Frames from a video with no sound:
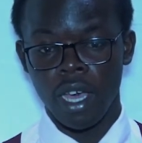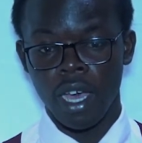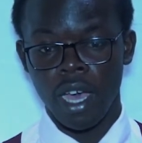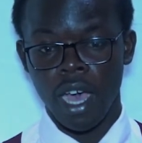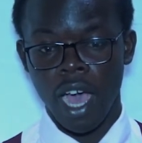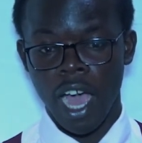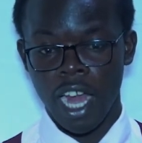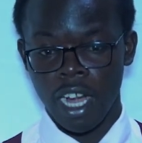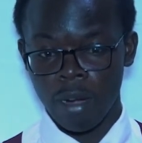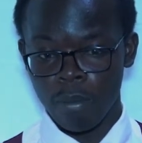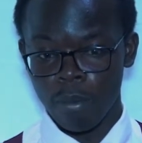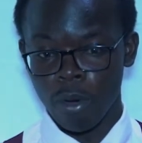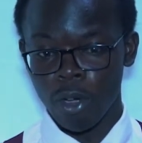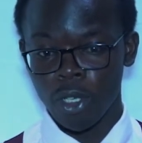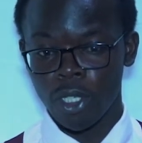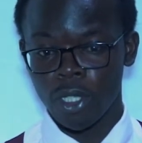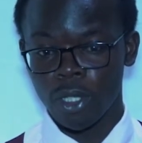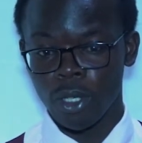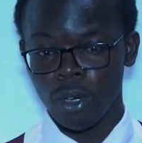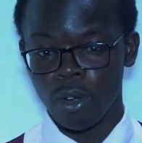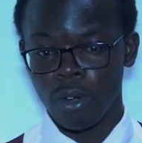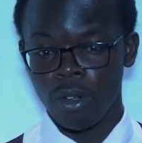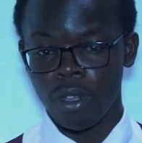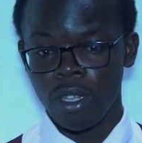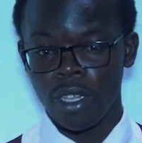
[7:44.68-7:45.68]
And more
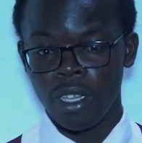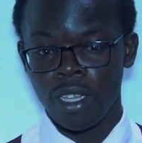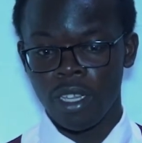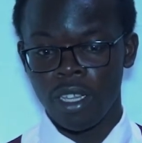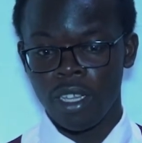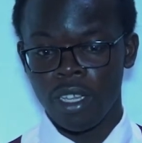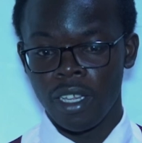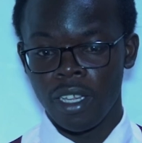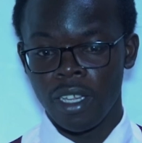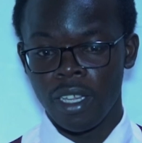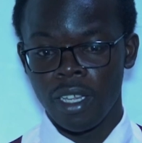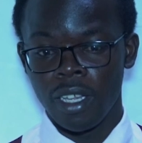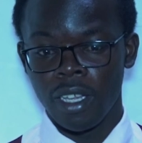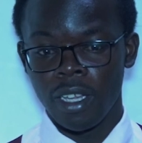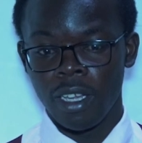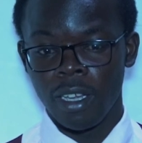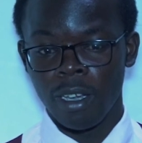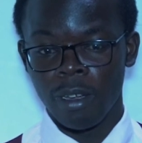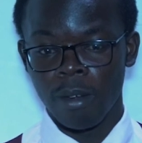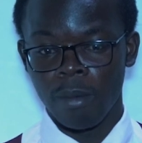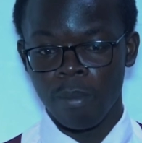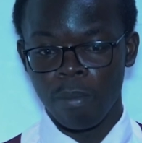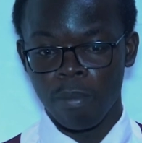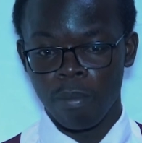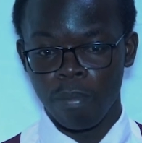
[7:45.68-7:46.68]
so,
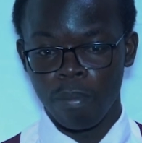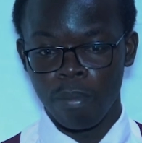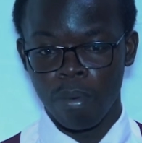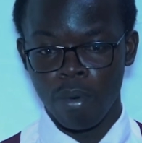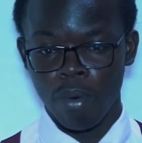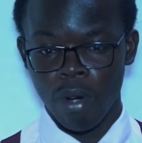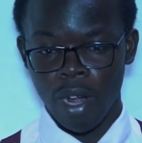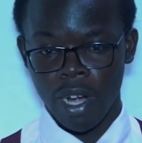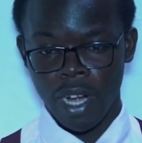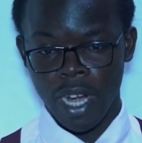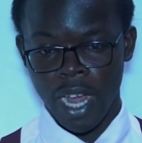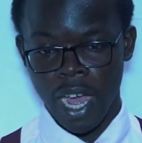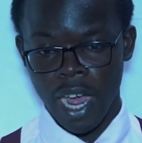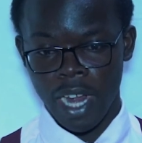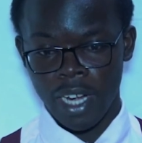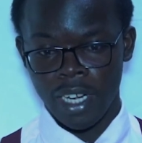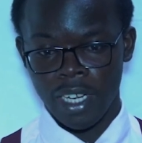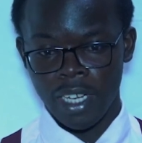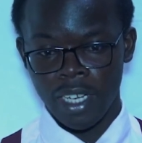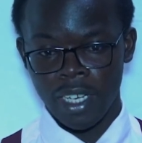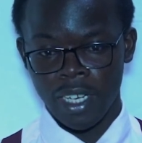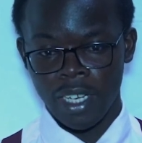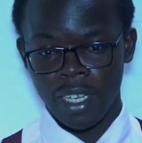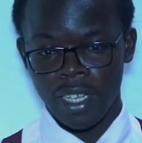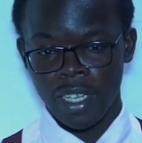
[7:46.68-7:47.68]
Poor Dad,
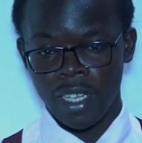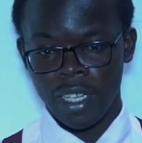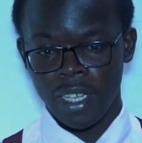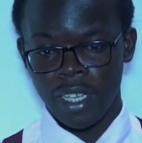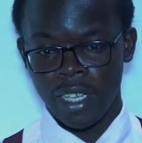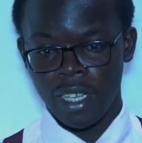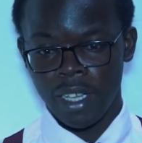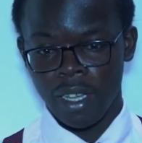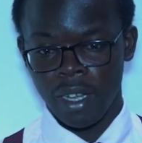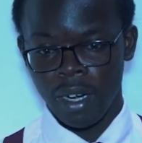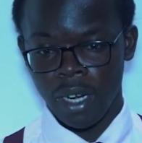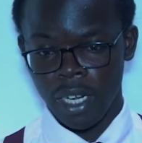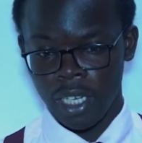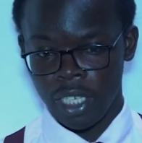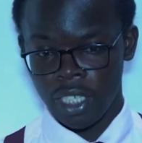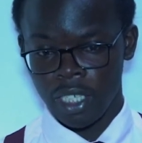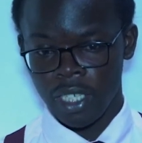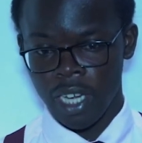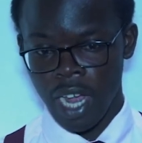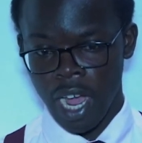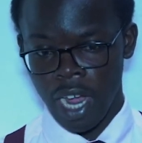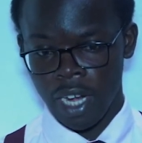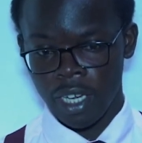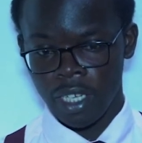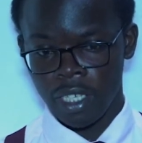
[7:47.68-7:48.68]
Rich
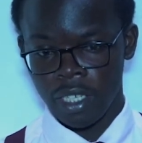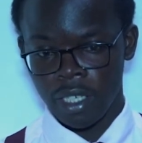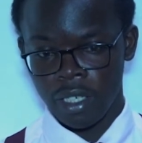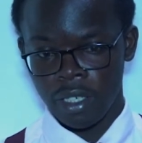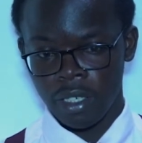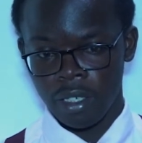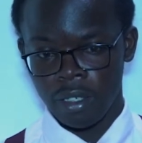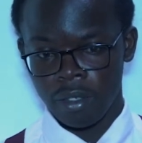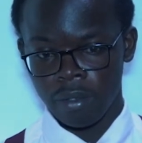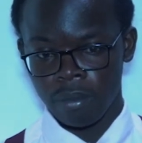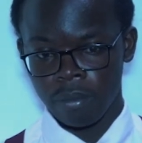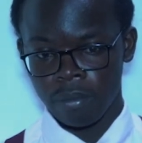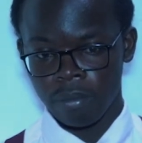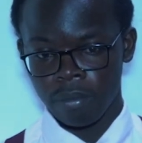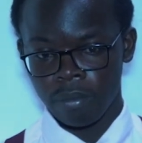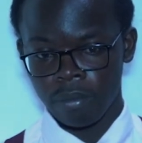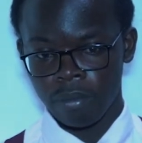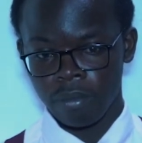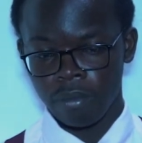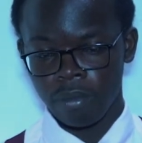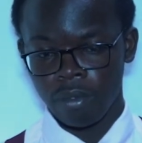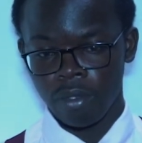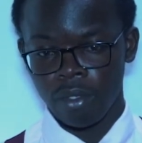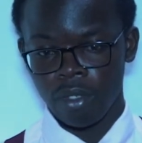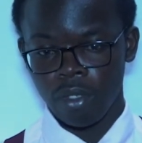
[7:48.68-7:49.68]
Dad,
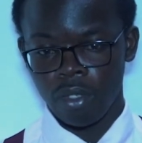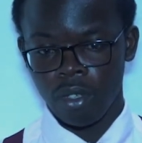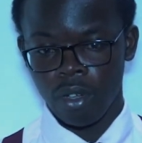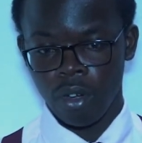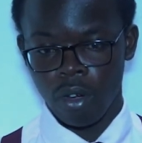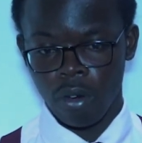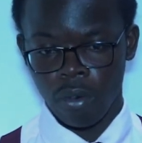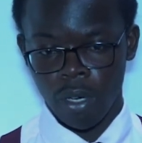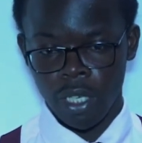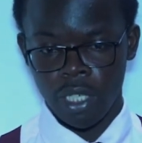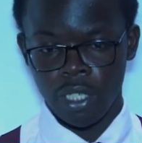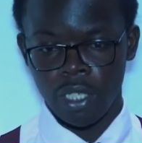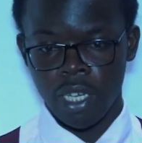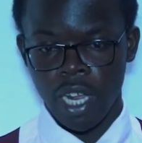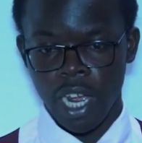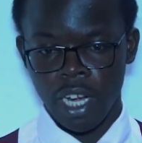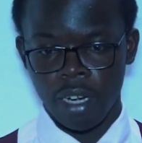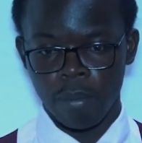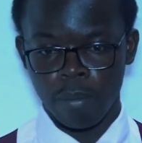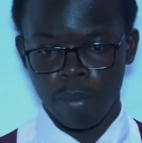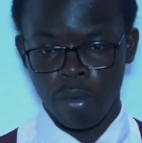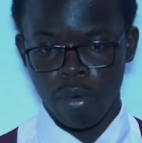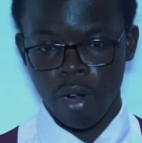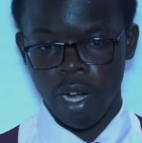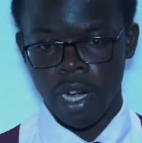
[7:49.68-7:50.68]
or Rich
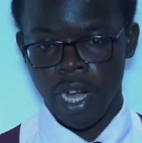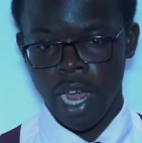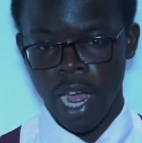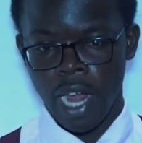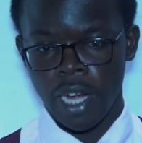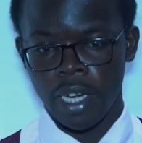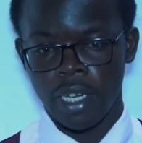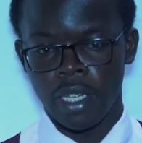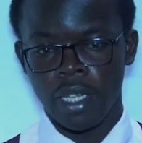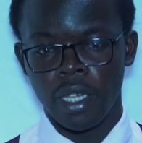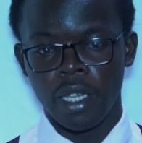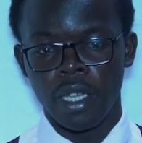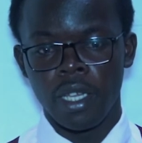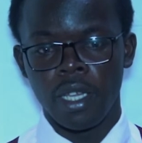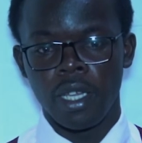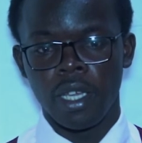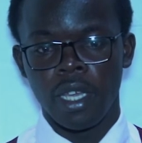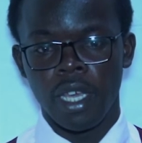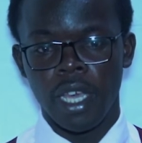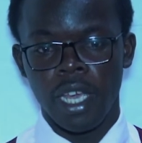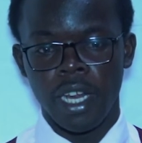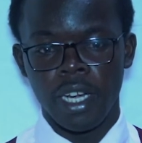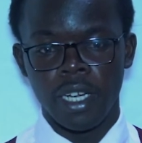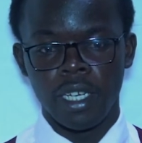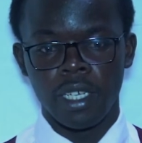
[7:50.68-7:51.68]
Dad, Poor Dad.
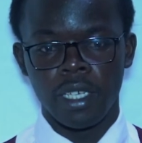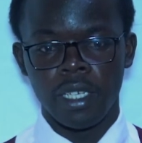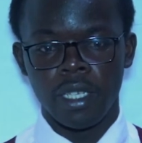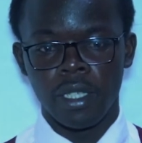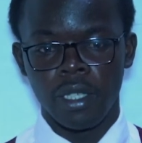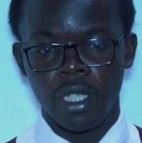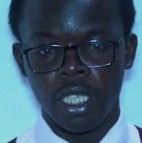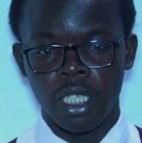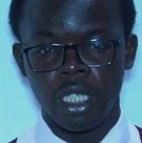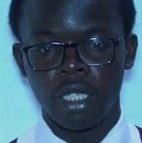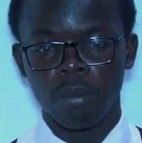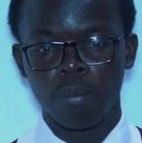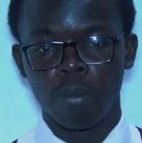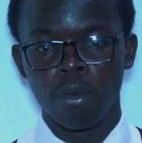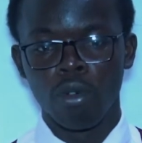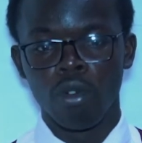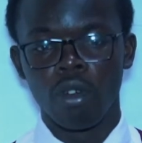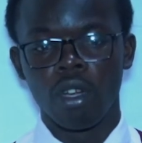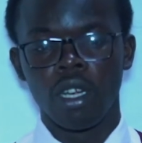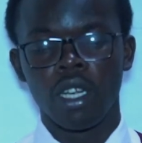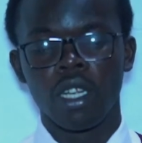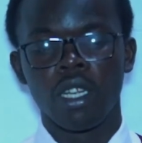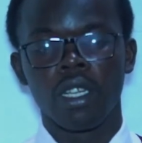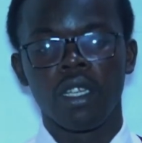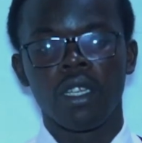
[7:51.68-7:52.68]
And this book,
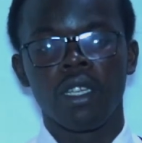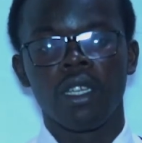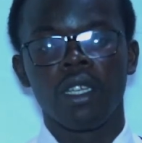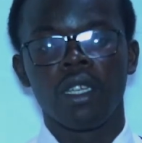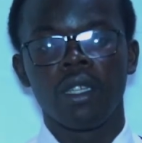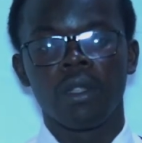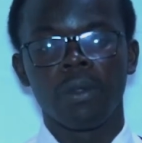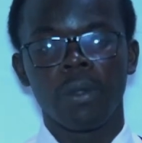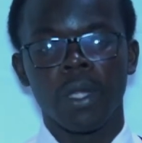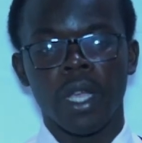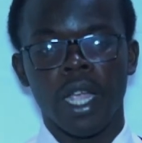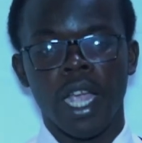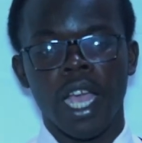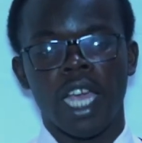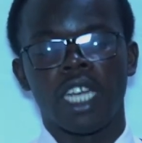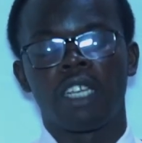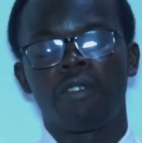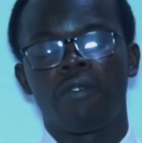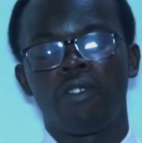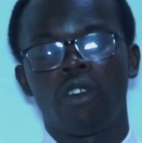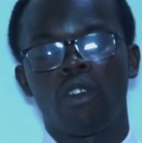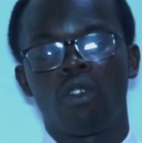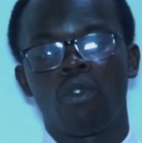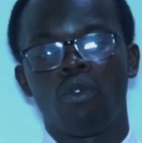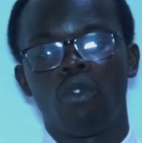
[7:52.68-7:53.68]
The
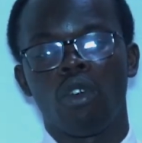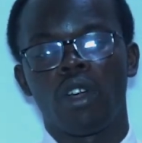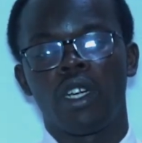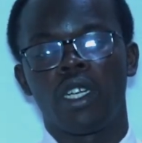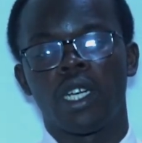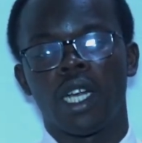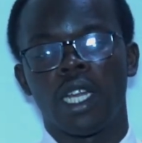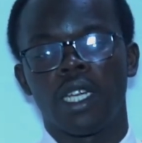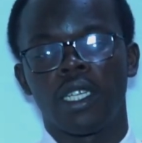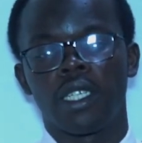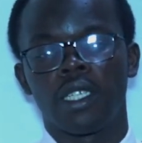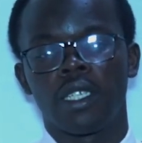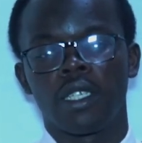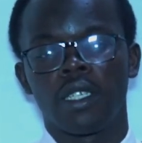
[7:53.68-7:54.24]
Cashflow Quadrant.